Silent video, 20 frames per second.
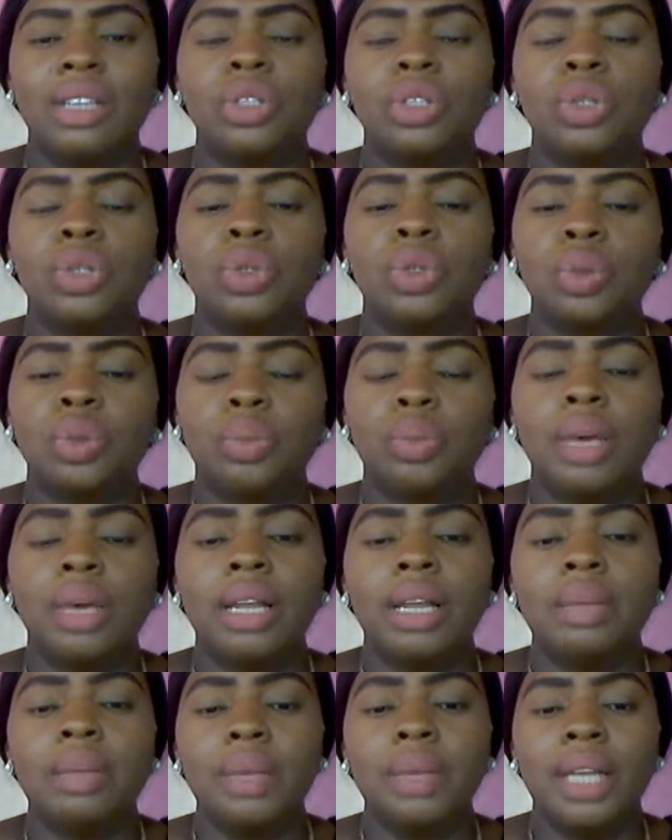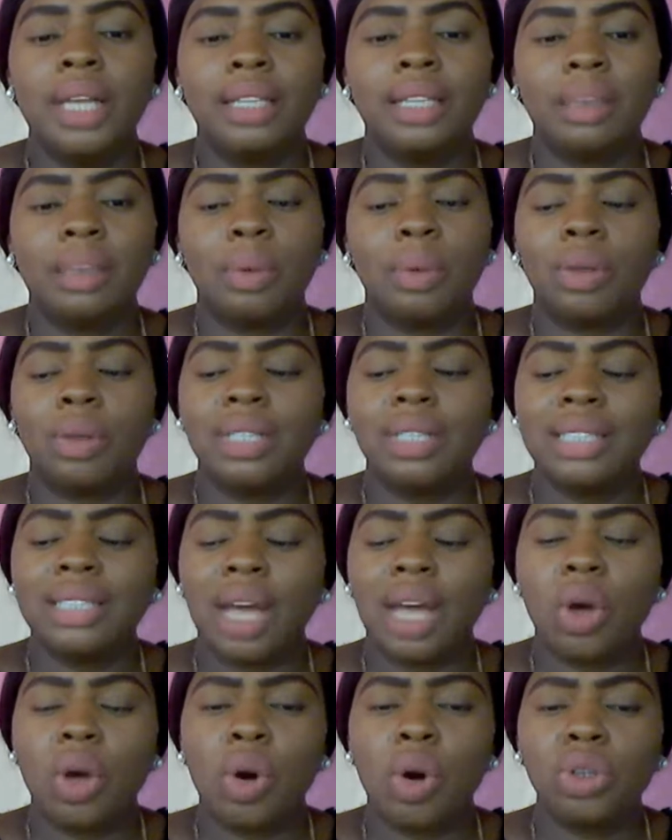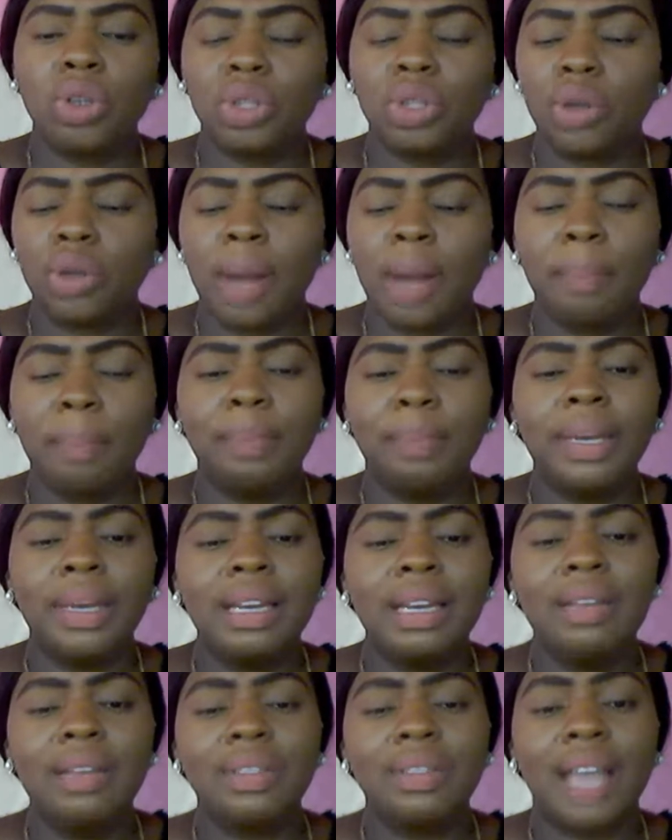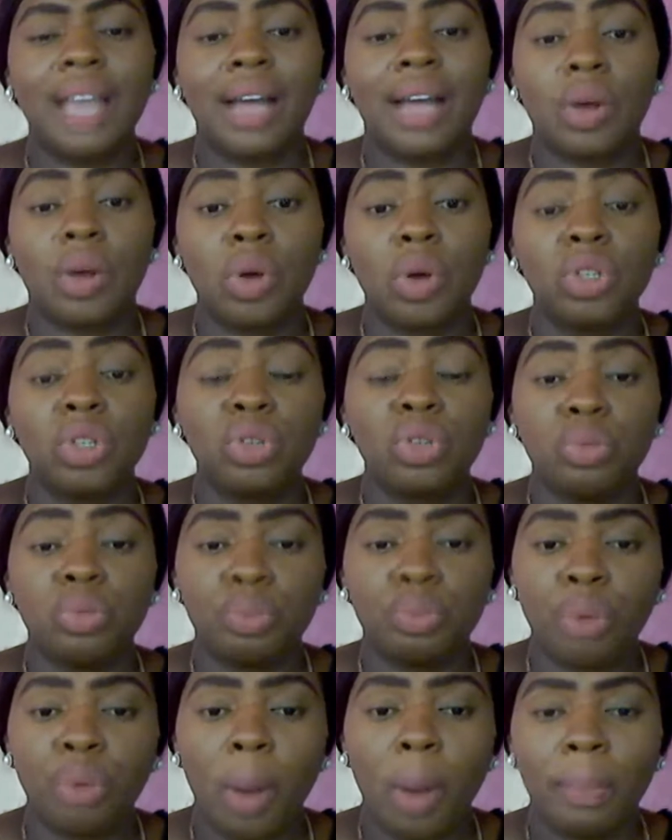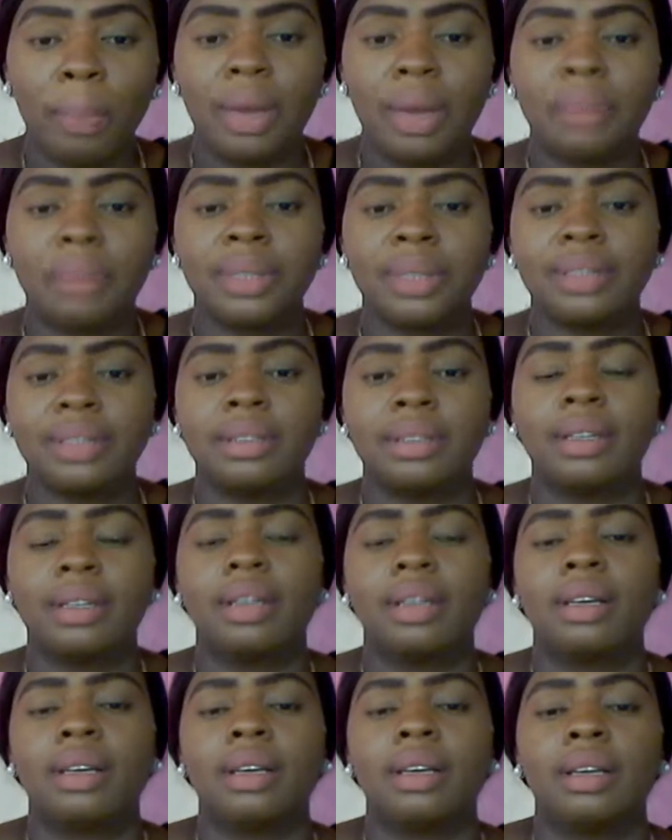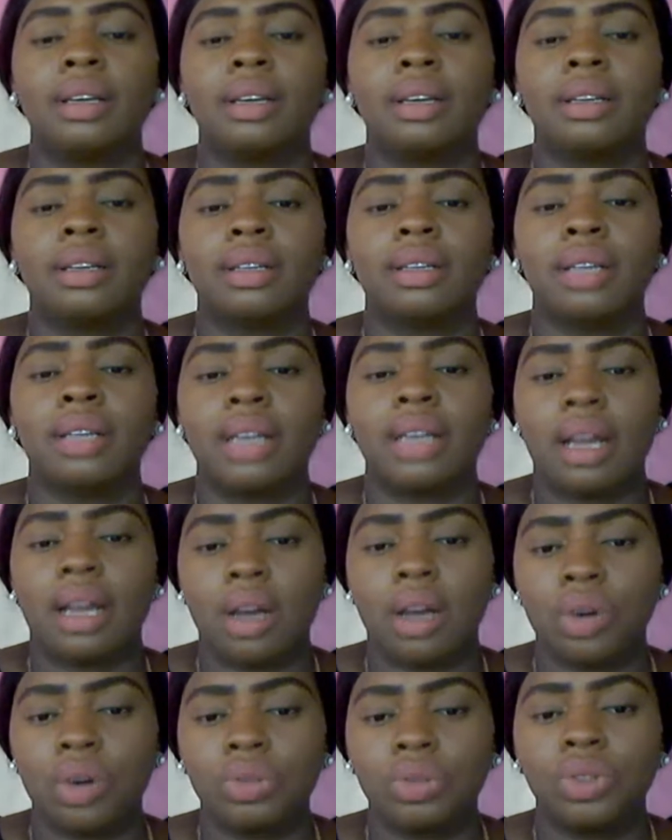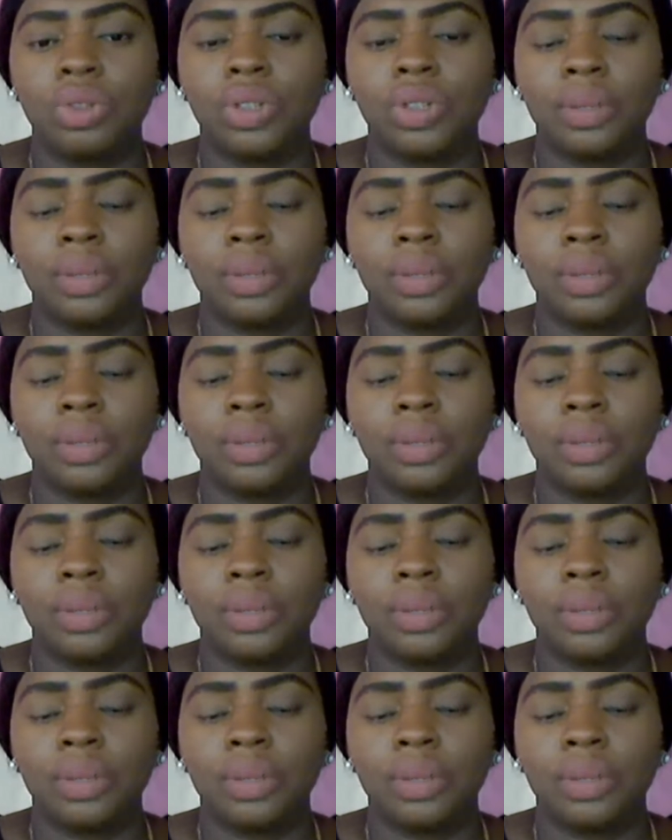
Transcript: should be eliminated because these are cultural beliefs that are causing problems in our country.